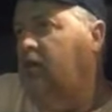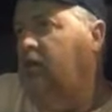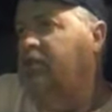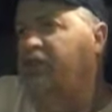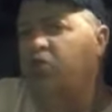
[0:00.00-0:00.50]

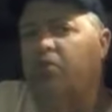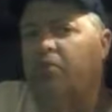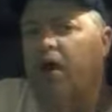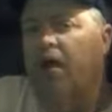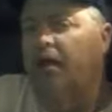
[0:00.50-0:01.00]
It's a food
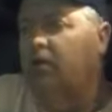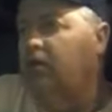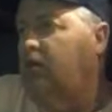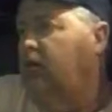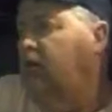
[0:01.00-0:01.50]
product.
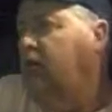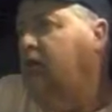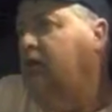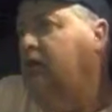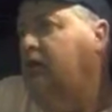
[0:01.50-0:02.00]

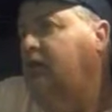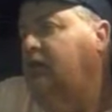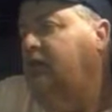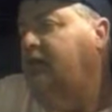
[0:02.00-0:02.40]
And